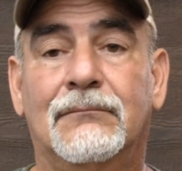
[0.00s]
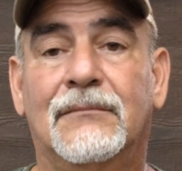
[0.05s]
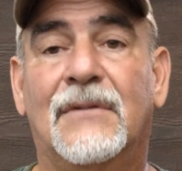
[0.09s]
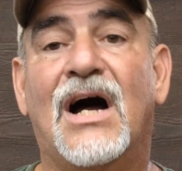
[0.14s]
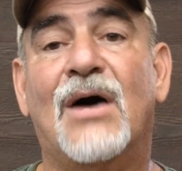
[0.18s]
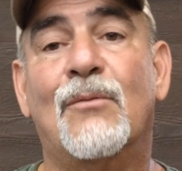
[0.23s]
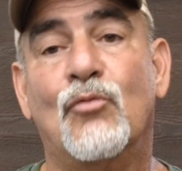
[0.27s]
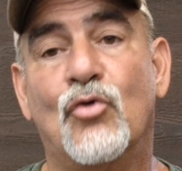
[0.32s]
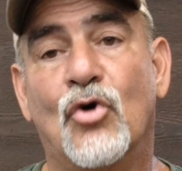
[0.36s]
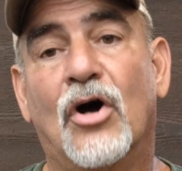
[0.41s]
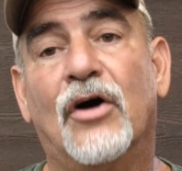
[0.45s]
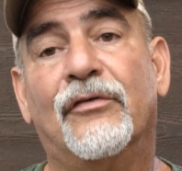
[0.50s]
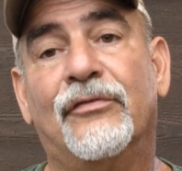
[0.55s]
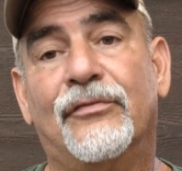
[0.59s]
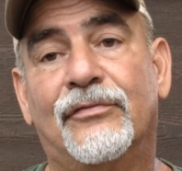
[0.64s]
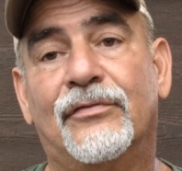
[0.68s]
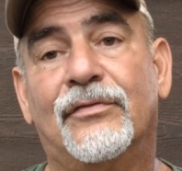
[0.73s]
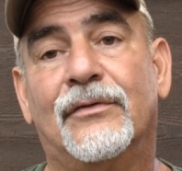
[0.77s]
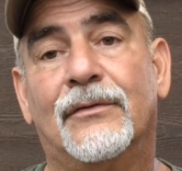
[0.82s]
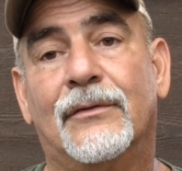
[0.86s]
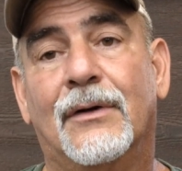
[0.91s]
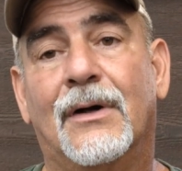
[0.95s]
I'm rough.
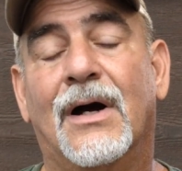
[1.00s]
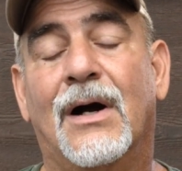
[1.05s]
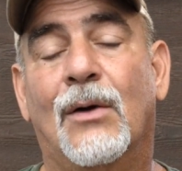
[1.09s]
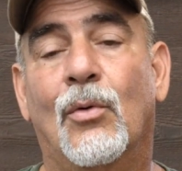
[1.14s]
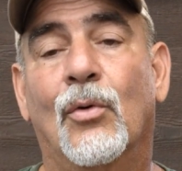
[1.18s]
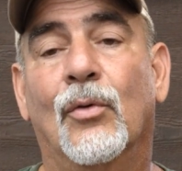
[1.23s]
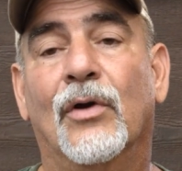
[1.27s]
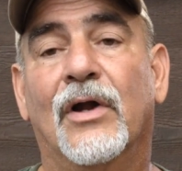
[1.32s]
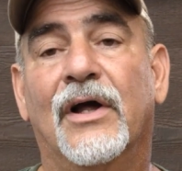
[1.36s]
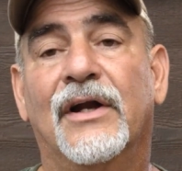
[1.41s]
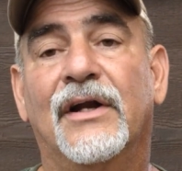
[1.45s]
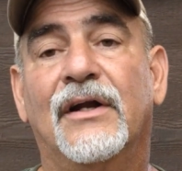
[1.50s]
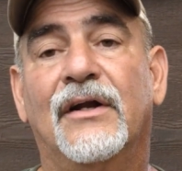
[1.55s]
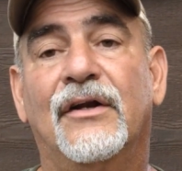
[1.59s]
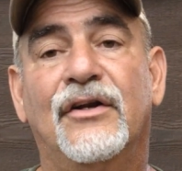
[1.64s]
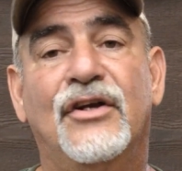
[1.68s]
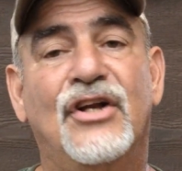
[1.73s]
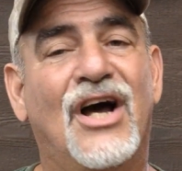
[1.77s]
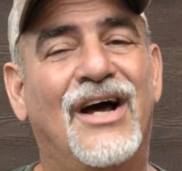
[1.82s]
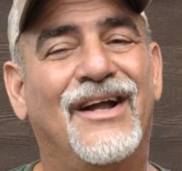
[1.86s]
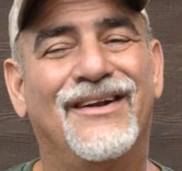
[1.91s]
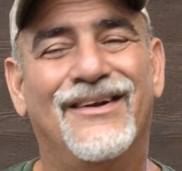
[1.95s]
I won't lie to
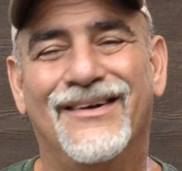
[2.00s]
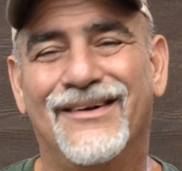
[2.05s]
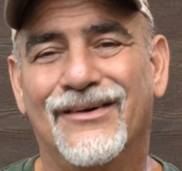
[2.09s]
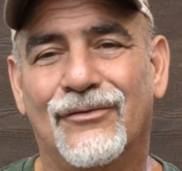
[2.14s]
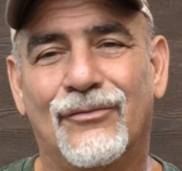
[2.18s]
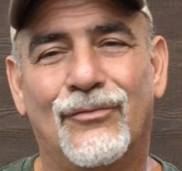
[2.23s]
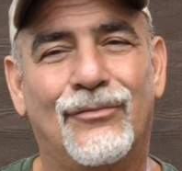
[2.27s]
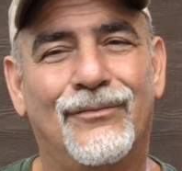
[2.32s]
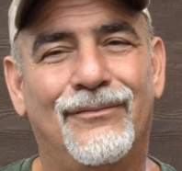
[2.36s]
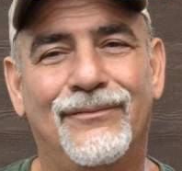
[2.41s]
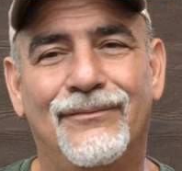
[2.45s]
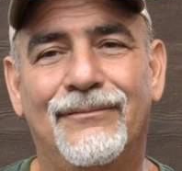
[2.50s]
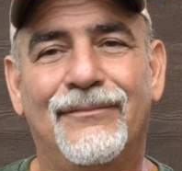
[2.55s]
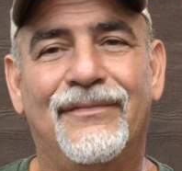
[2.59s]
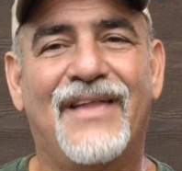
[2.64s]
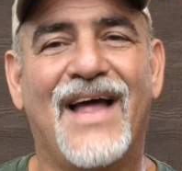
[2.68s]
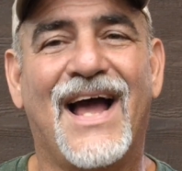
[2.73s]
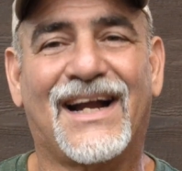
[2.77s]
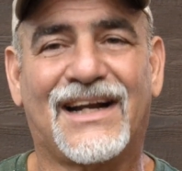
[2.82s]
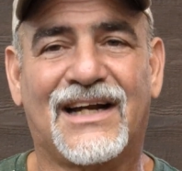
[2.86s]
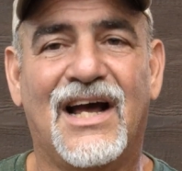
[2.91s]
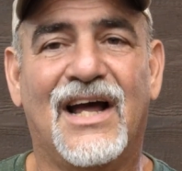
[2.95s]
you. Not
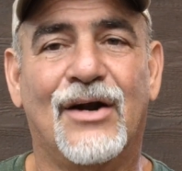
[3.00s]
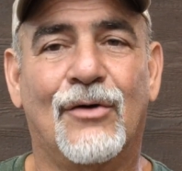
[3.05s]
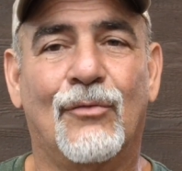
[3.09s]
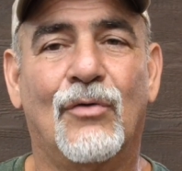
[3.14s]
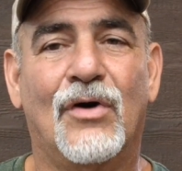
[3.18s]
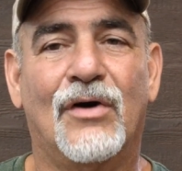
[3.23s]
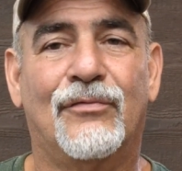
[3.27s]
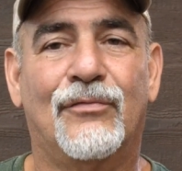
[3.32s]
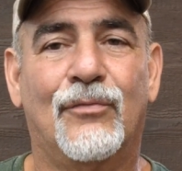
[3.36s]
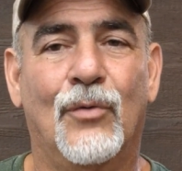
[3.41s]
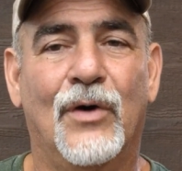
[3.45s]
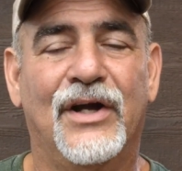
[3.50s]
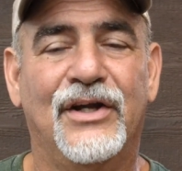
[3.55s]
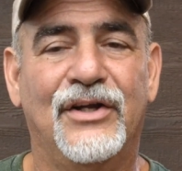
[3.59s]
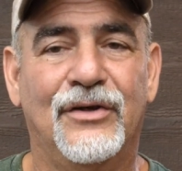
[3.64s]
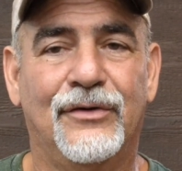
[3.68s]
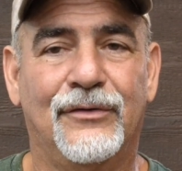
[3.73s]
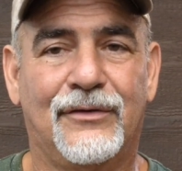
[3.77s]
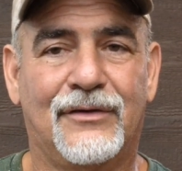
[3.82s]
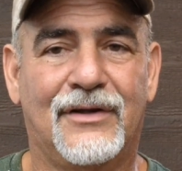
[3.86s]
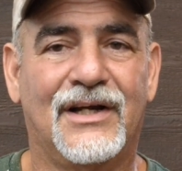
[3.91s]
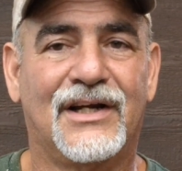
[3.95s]
that kind of rough way
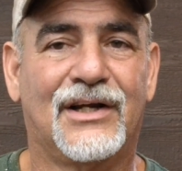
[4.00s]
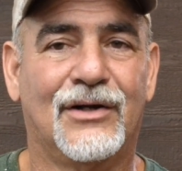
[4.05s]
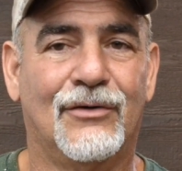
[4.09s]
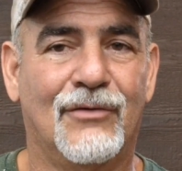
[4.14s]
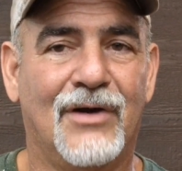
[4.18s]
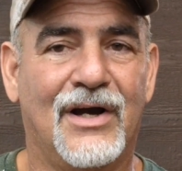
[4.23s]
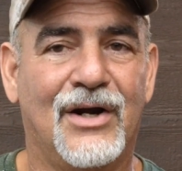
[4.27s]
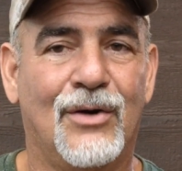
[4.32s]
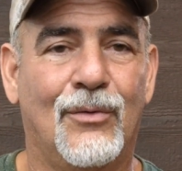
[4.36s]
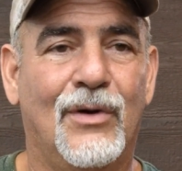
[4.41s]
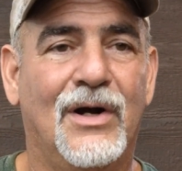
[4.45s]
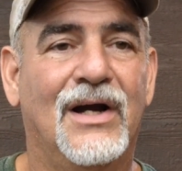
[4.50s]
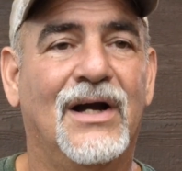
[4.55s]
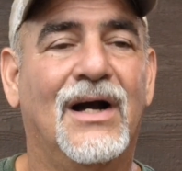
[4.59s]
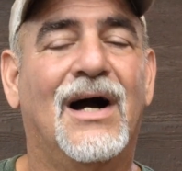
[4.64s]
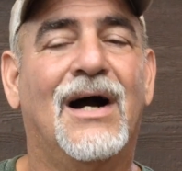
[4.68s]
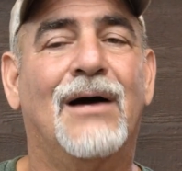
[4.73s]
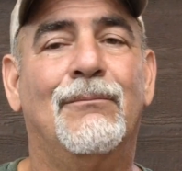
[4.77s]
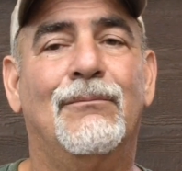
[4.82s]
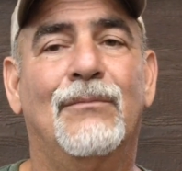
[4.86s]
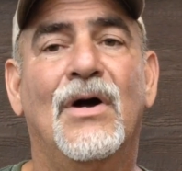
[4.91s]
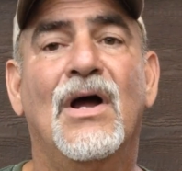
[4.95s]
you're thinking right away.
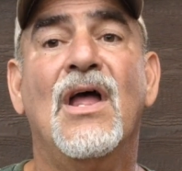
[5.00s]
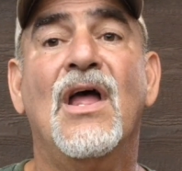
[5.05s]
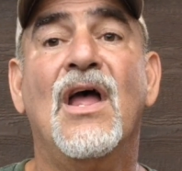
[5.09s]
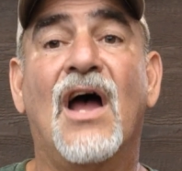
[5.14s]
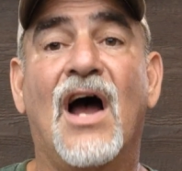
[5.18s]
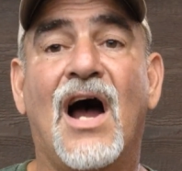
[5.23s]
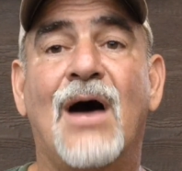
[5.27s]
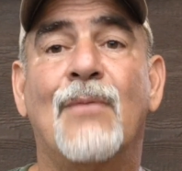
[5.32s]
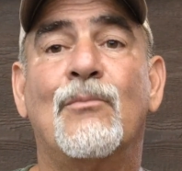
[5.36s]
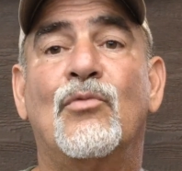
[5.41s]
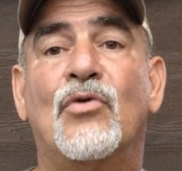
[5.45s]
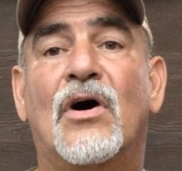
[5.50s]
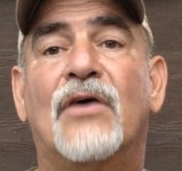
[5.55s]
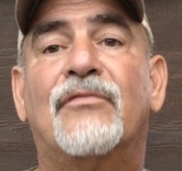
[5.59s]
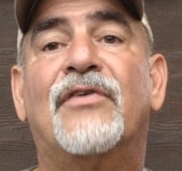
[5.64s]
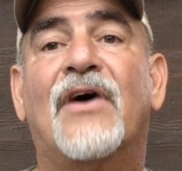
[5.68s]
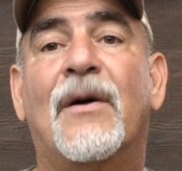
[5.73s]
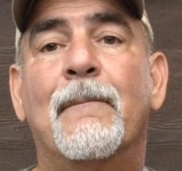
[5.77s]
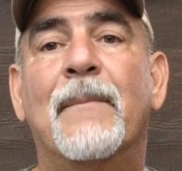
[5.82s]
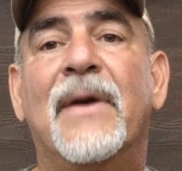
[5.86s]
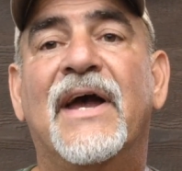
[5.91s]
I'm rough. I'm